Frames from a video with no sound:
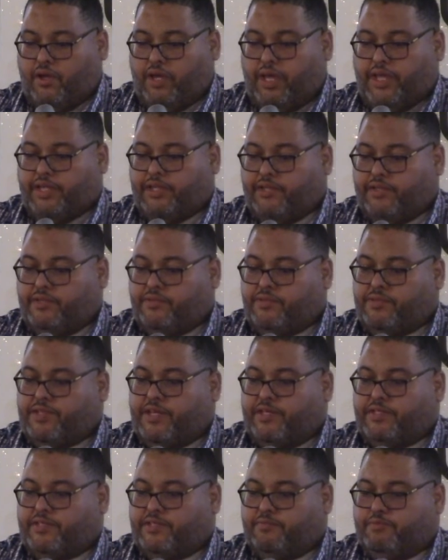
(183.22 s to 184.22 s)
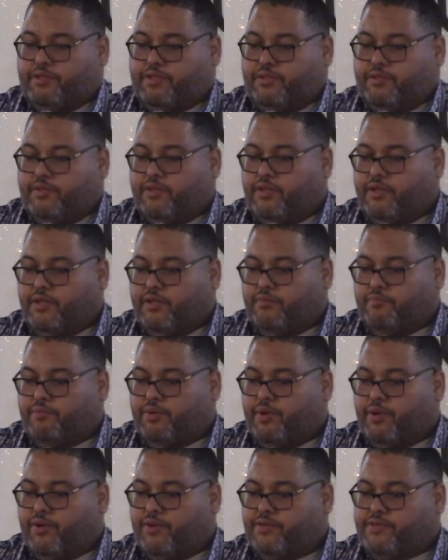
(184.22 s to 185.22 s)
In the New Testament,
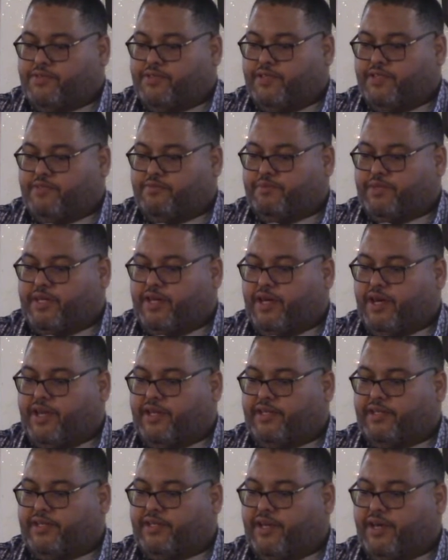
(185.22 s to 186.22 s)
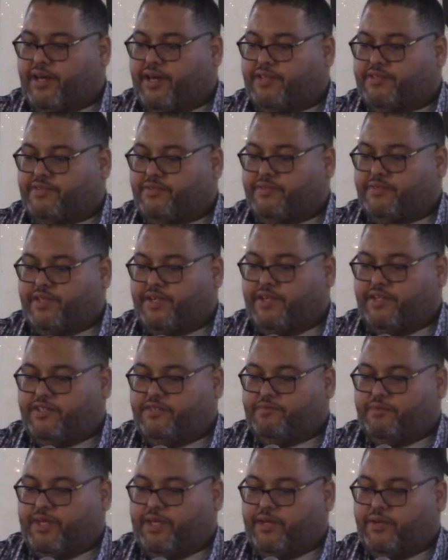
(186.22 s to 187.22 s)
Paul says behind the gods are
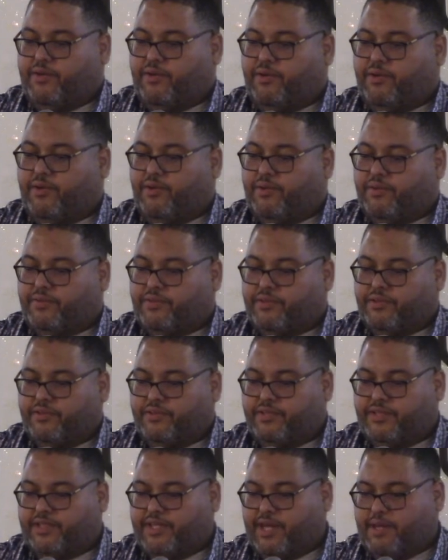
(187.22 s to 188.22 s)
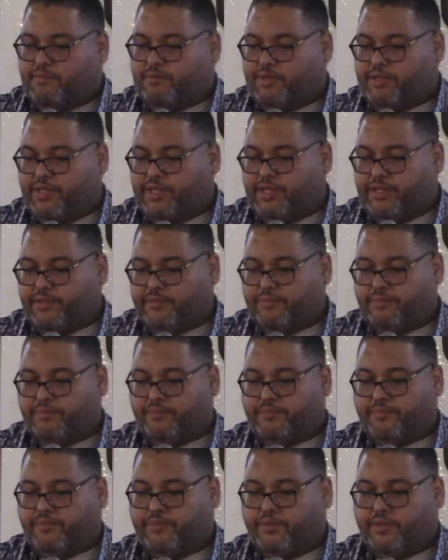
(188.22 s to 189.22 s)
things being called the daimonia.
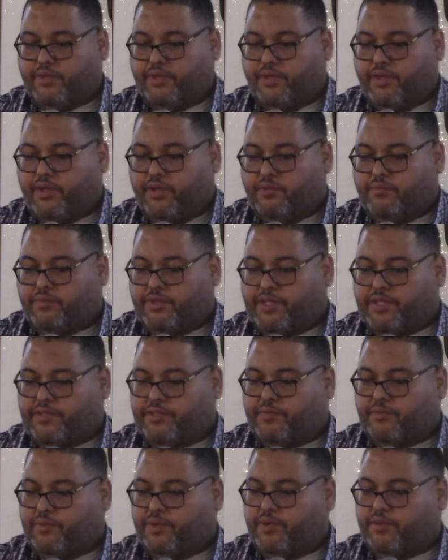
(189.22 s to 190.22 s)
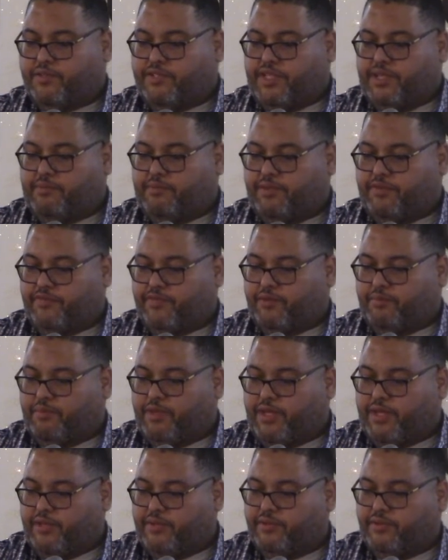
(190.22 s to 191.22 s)
We get the word demon from
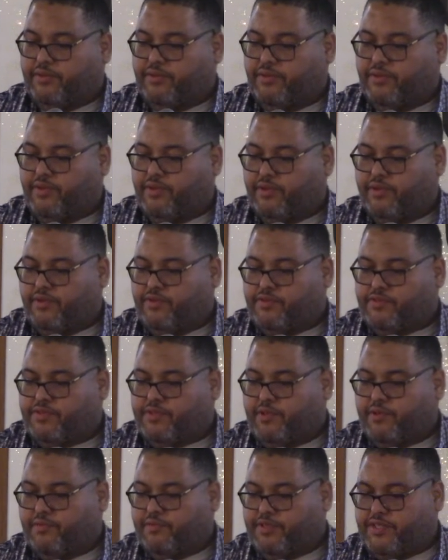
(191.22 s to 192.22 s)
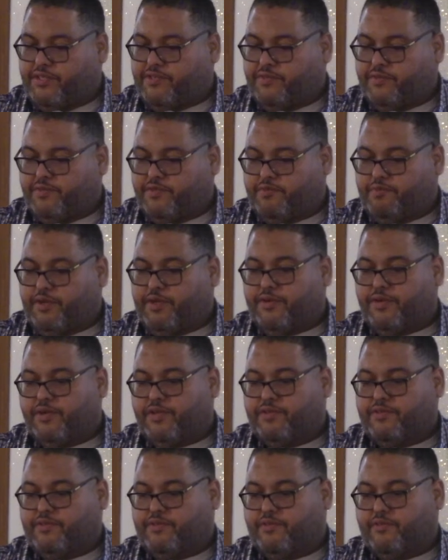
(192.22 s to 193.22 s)
it. So these are
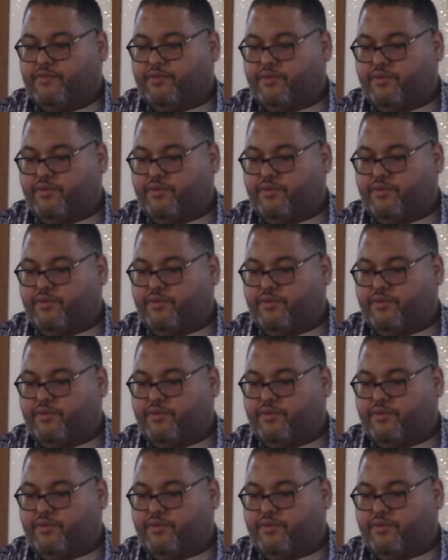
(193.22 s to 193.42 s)
spirits.